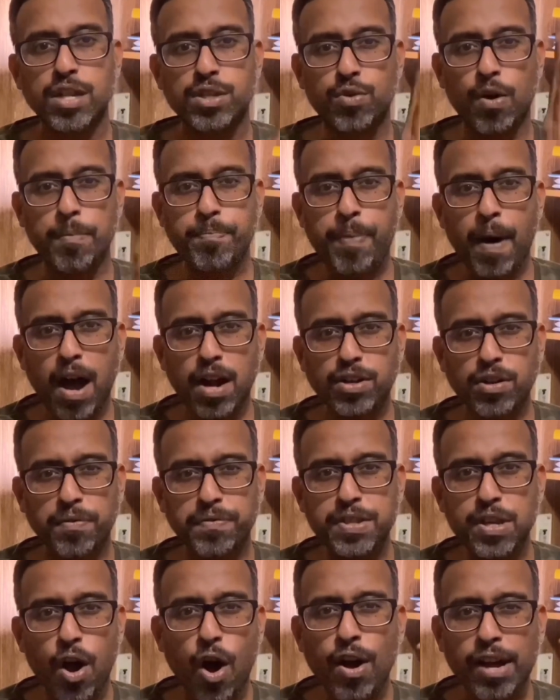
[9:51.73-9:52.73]
So a part
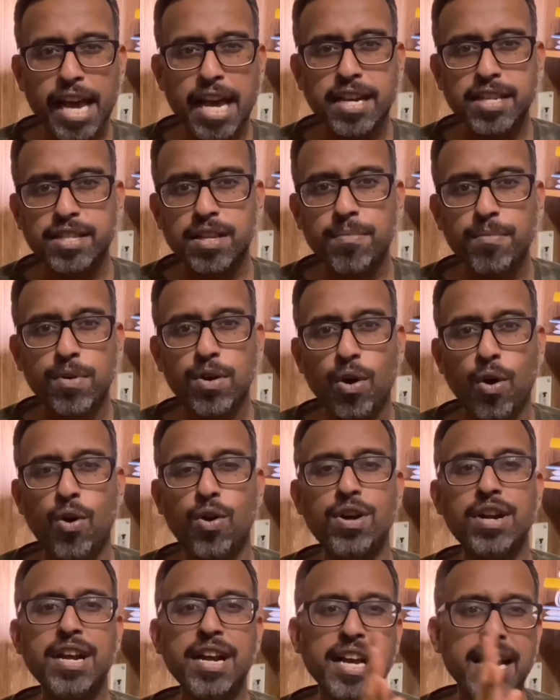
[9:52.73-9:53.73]
of the organism
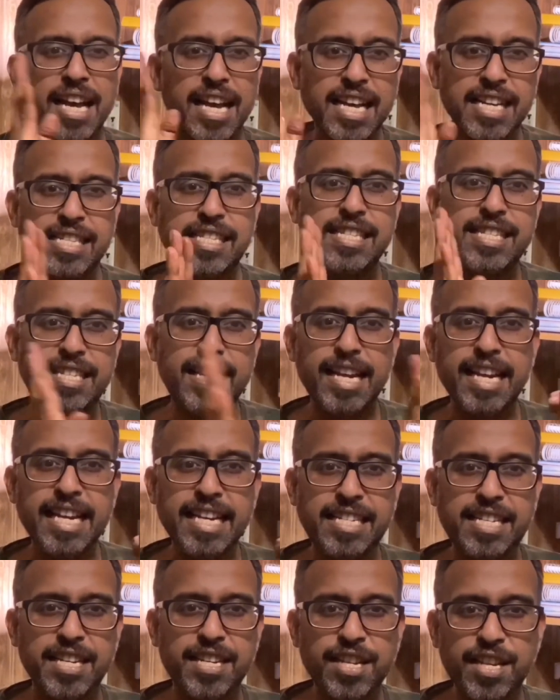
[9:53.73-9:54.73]
load is
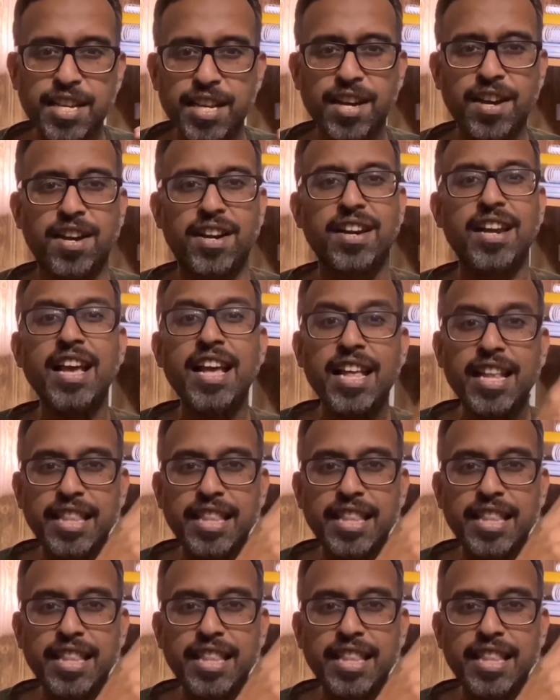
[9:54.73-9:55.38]
deleted here.